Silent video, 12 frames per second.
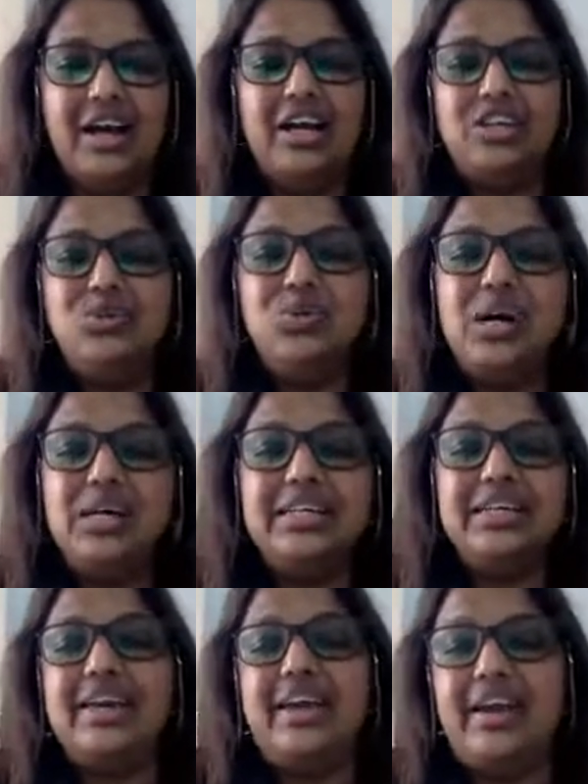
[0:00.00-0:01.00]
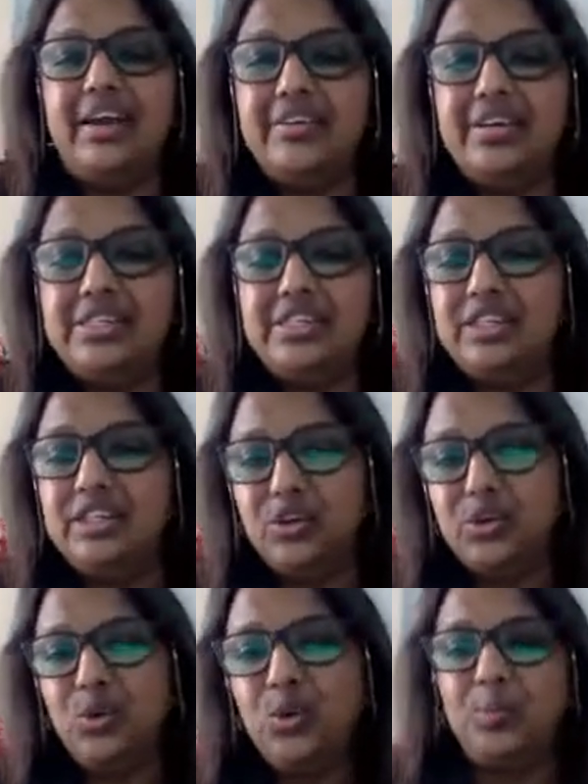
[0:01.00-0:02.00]
You are the carers in the
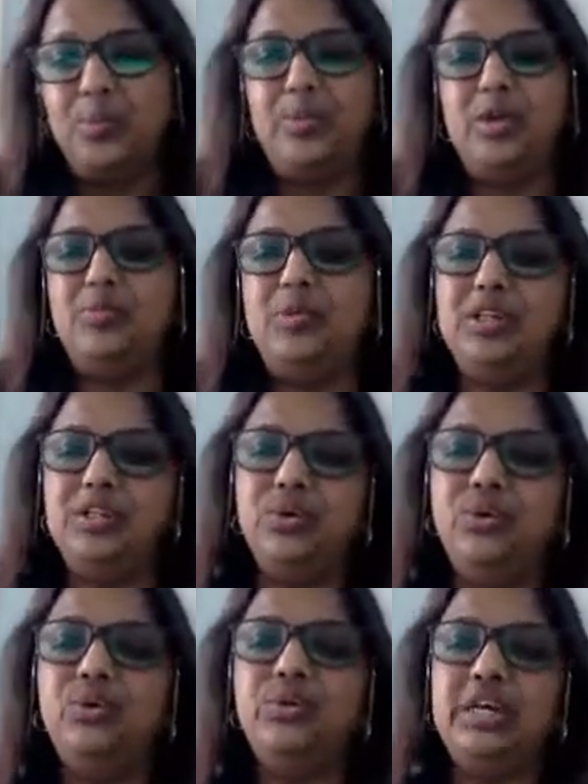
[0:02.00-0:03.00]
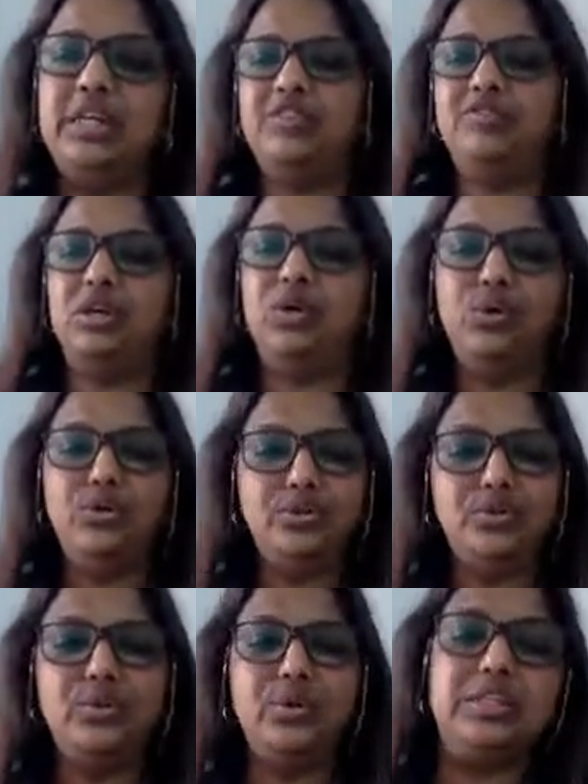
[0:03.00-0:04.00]
group. People know that if they're going
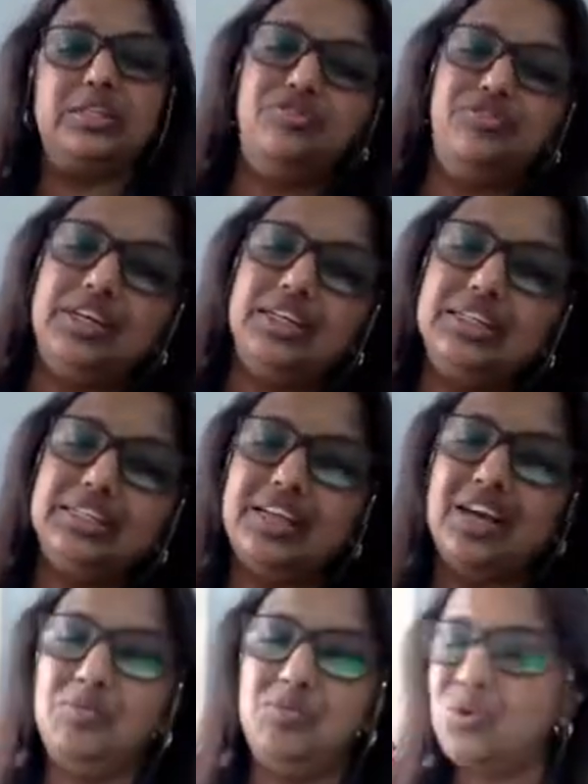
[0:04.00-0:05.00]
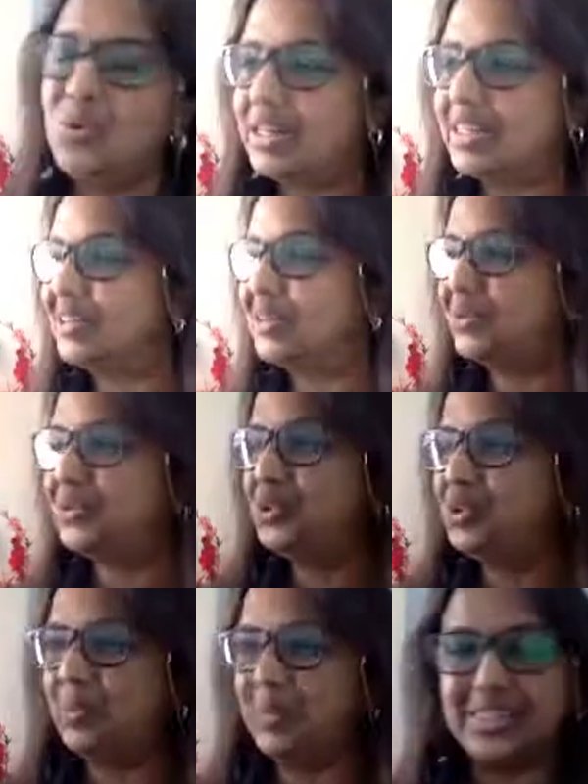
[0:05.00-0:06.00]
through a difficult time, you are the
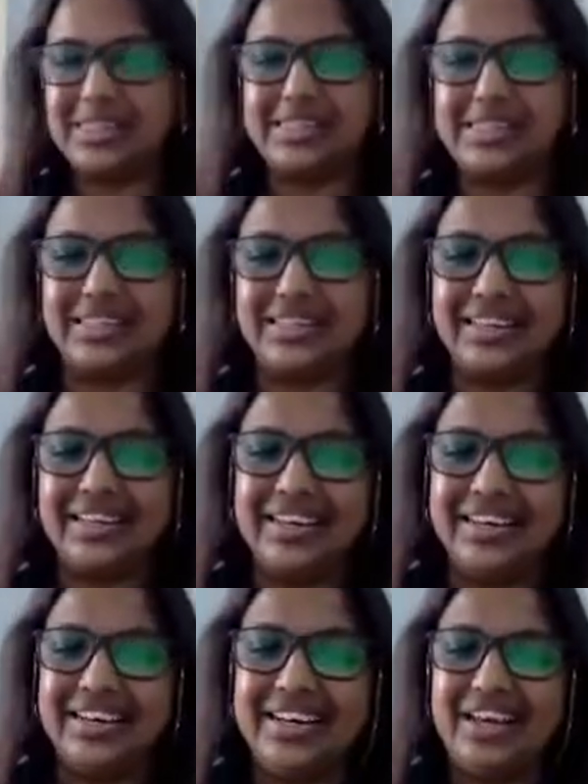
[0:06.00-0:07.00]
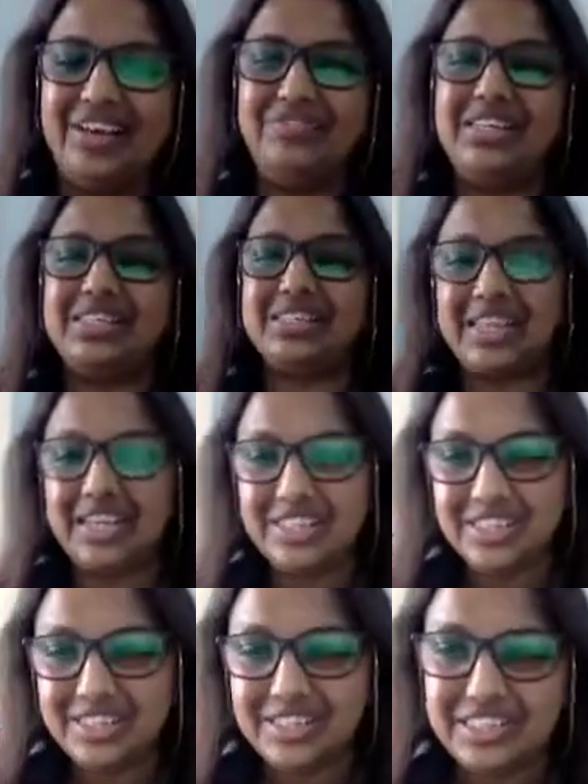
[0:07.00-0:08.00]
go-to person. If there's
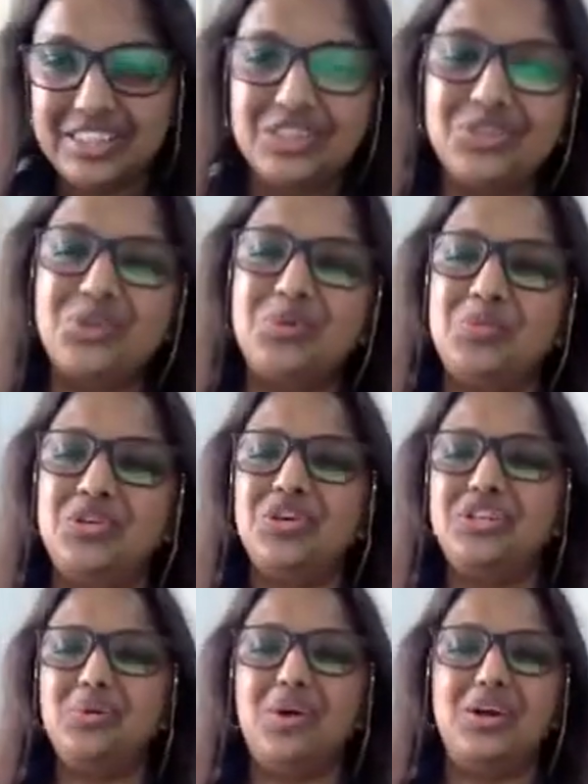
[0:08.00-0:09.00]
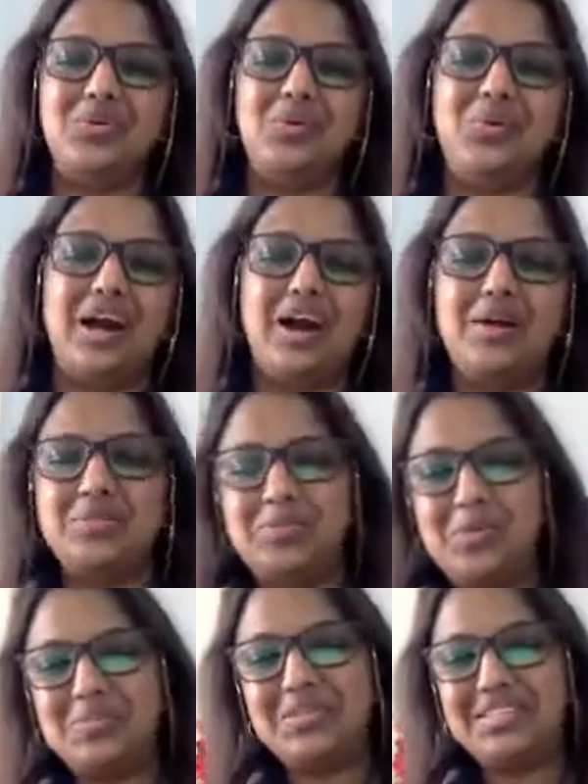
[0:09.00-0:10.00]
tension in the group, you're the one who calms
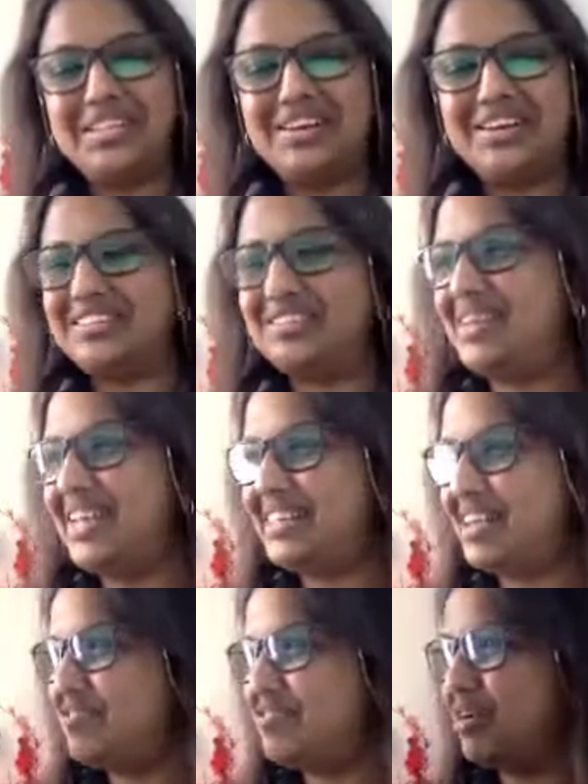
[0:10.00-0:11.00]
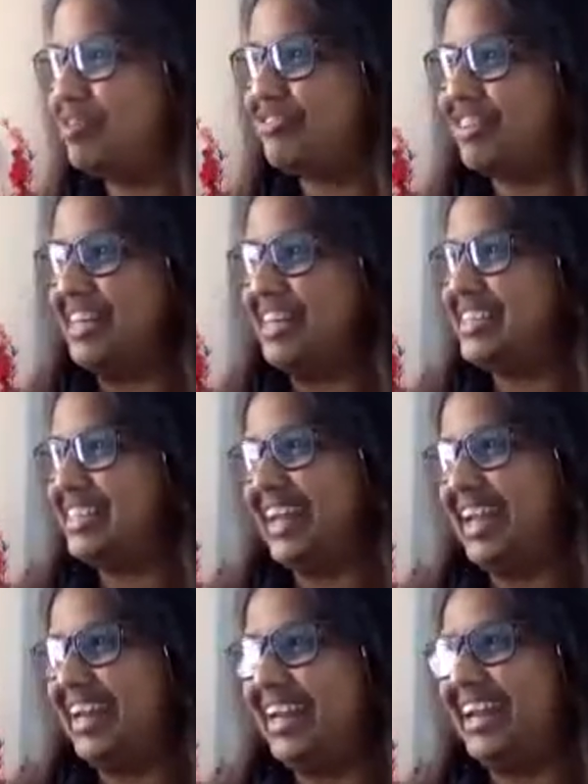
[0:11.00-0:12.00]
people down and makes everyone friends
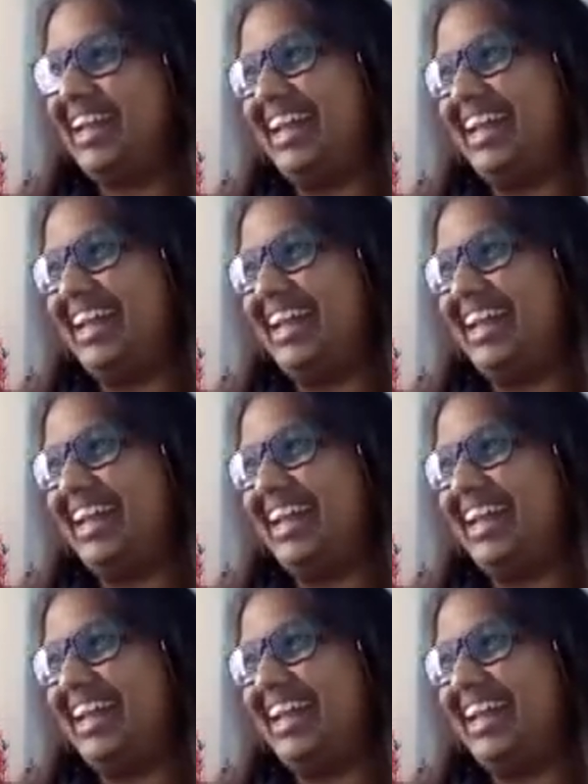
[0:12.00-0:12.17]
again.